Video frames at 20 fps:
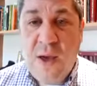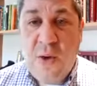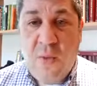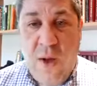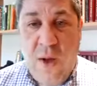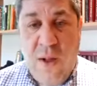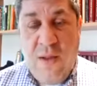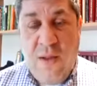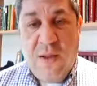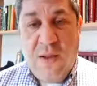
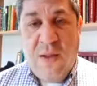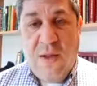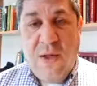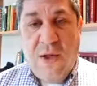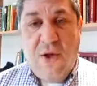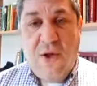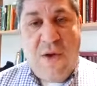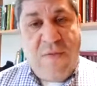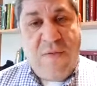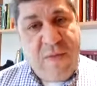Well,
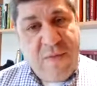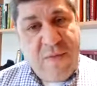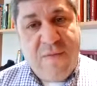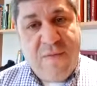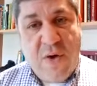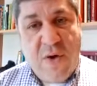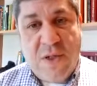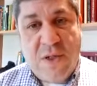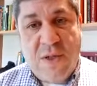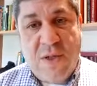you have to
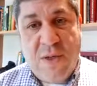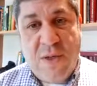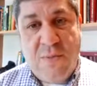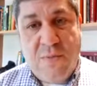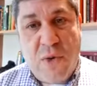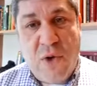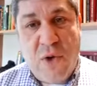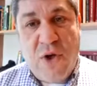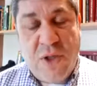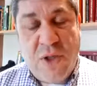first
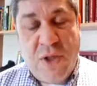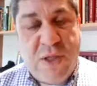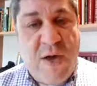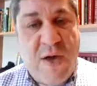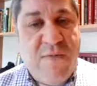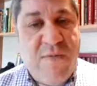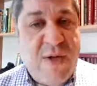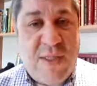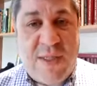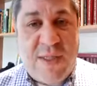put yourself
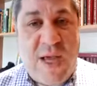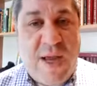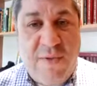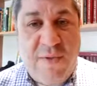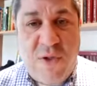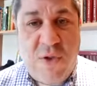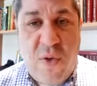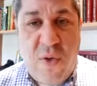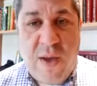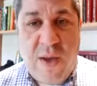in a state of joy.